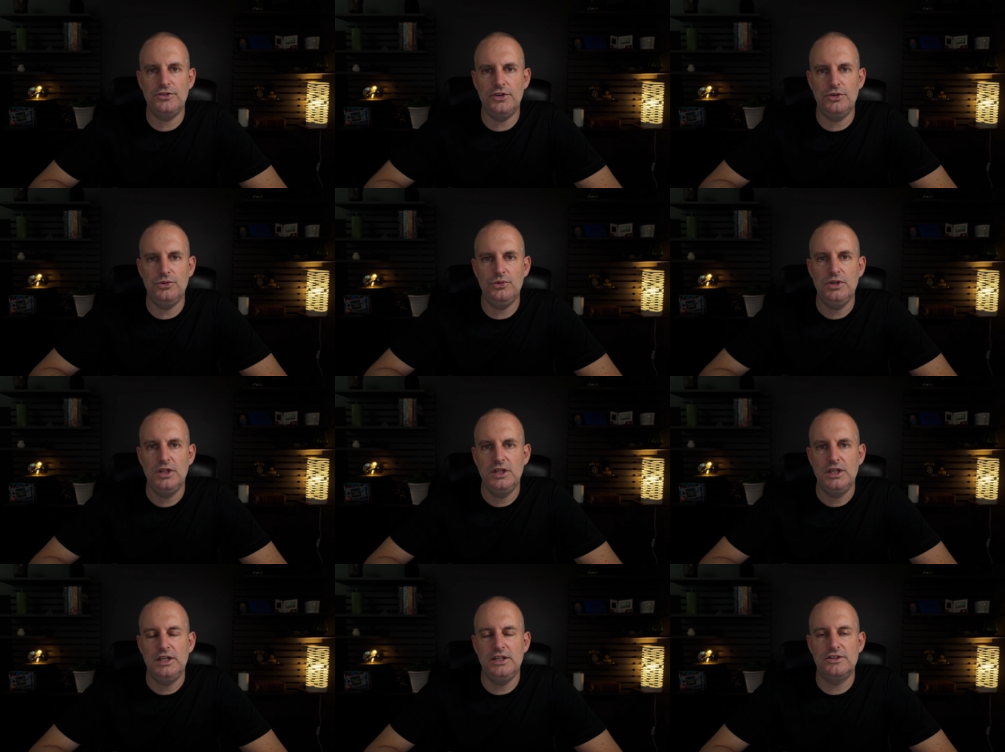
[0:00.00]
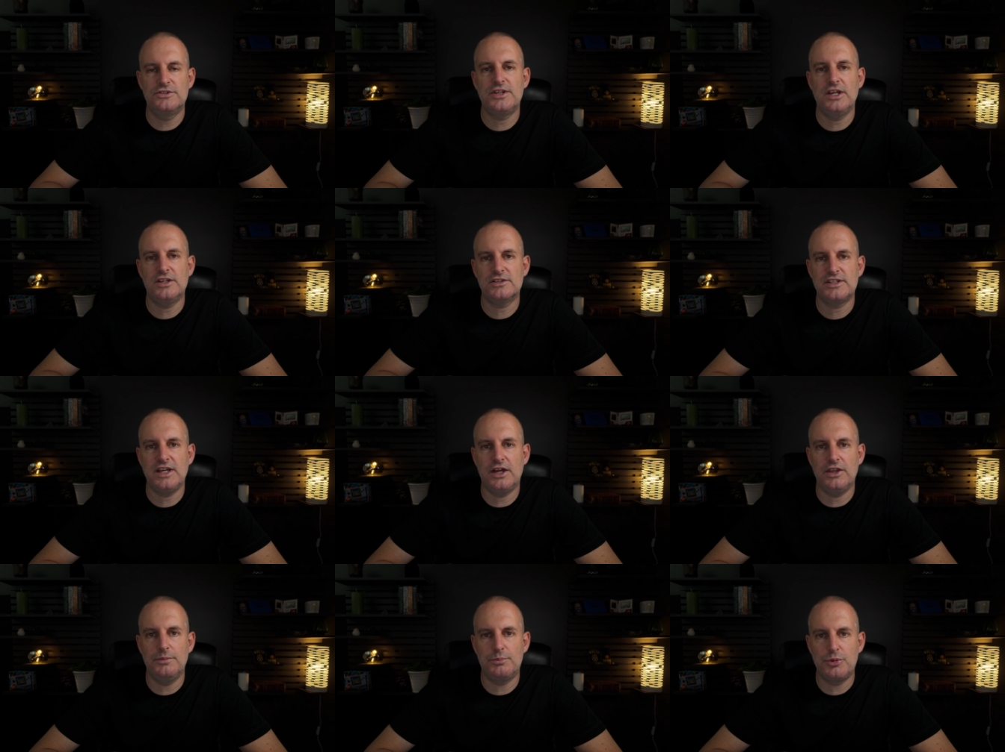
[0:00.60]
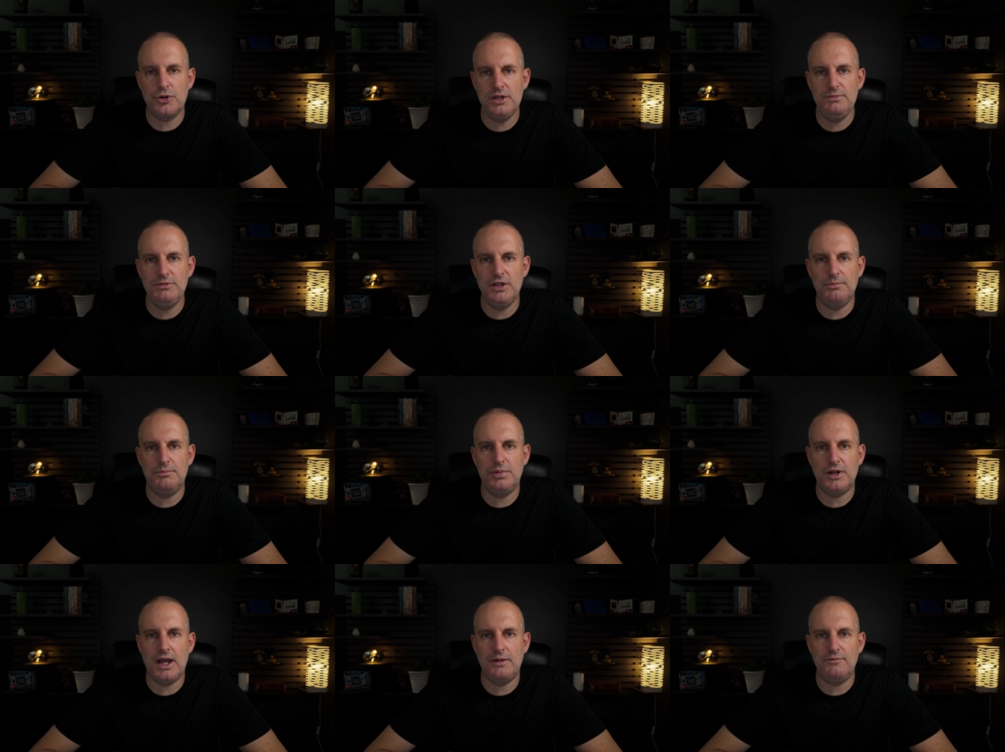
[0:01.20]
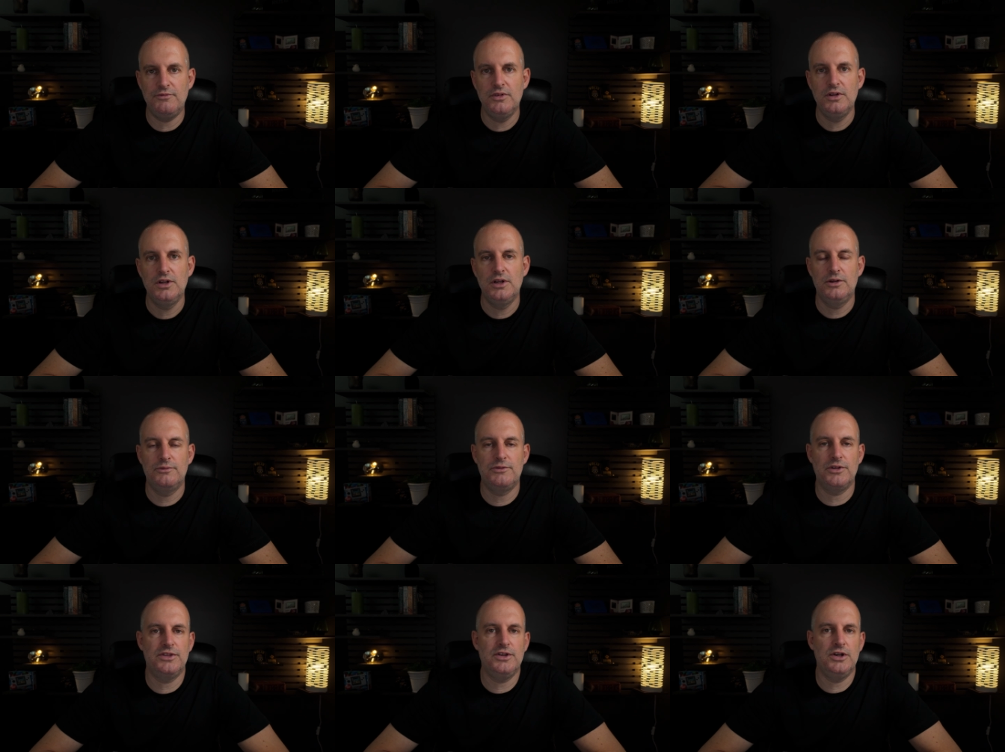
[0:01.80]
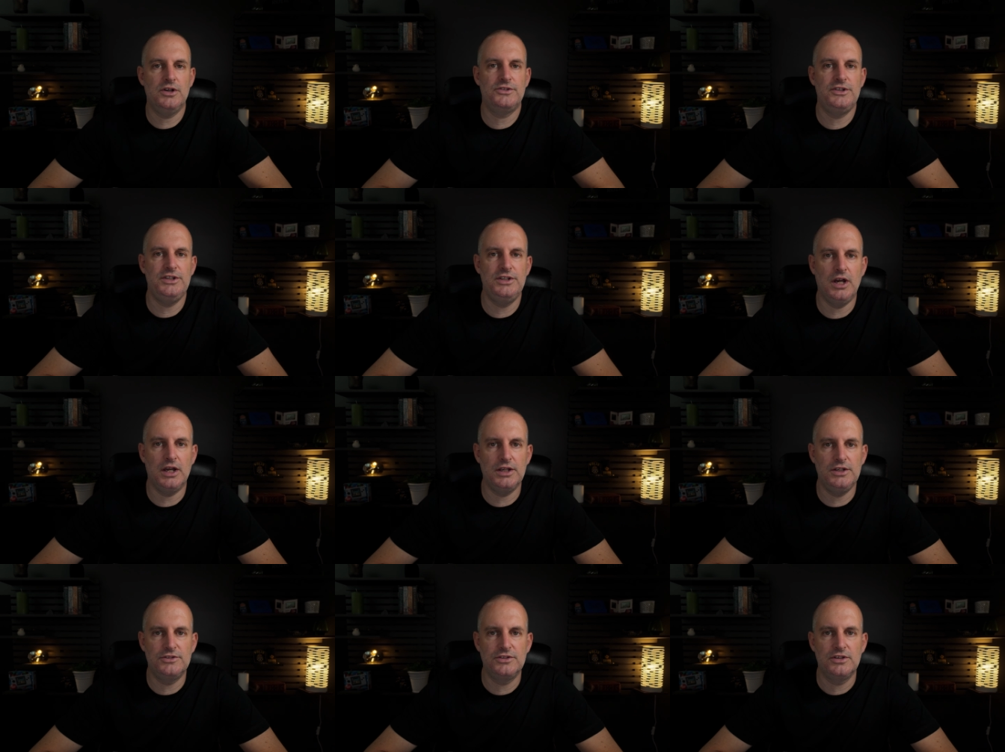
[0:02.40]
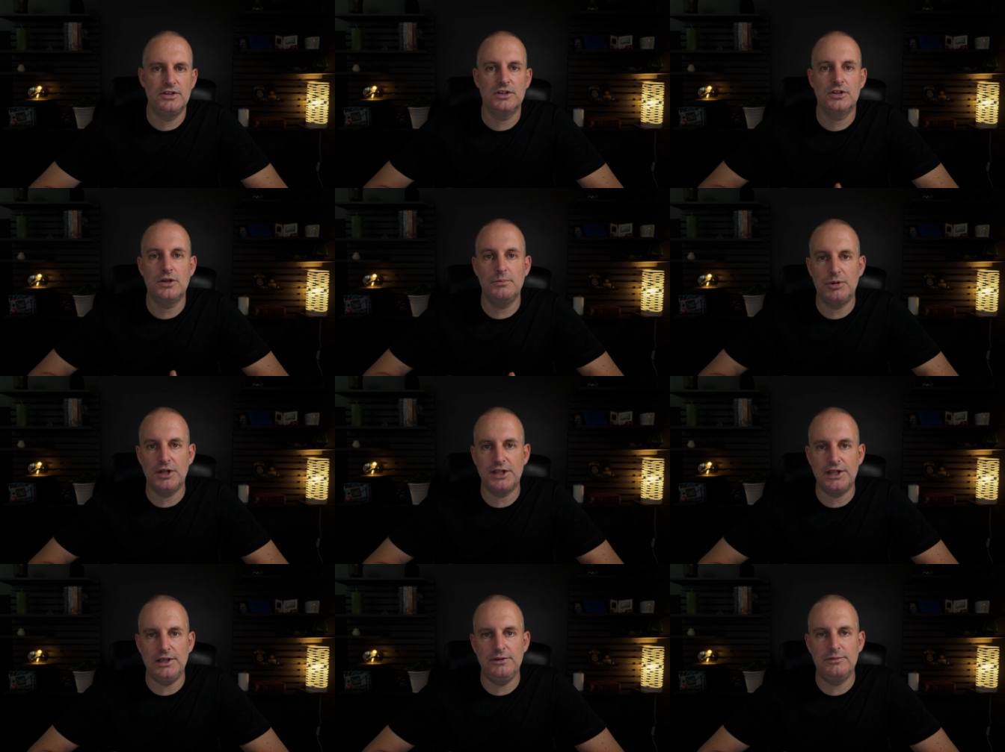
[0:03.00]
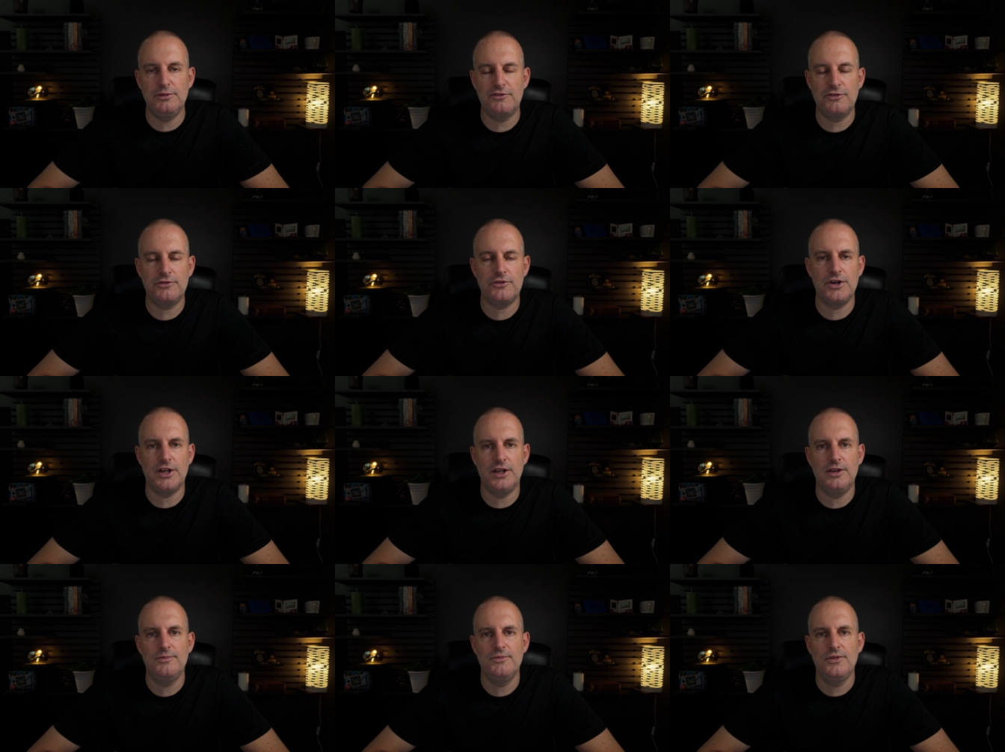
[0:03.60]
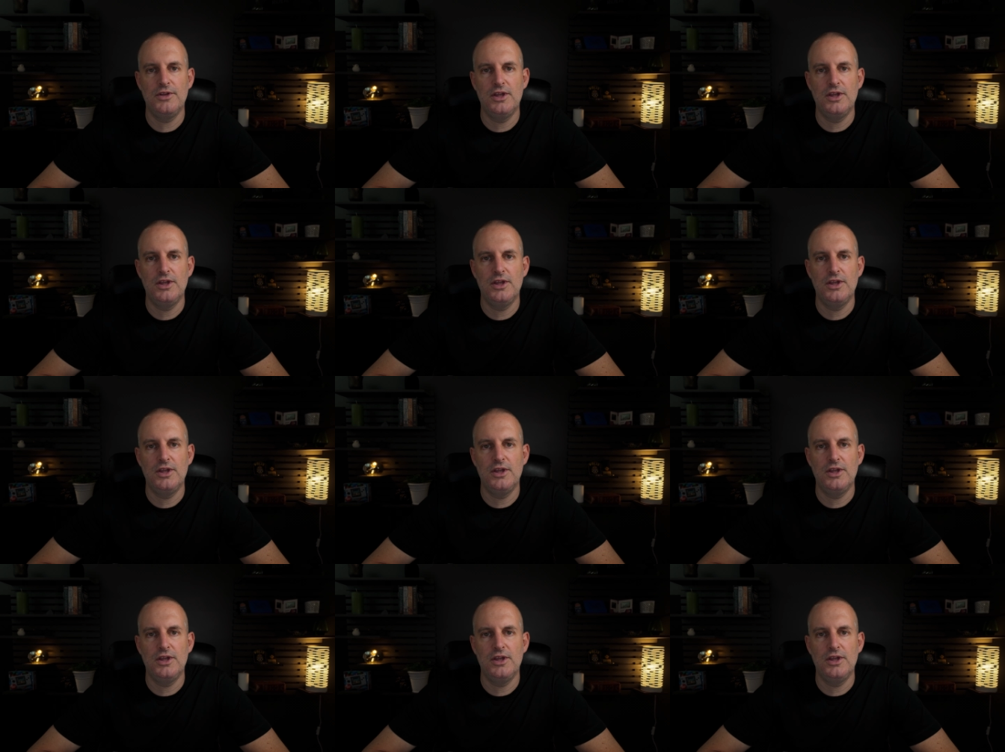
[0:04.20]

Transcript: do is test out the premium plan for 30 days completely free.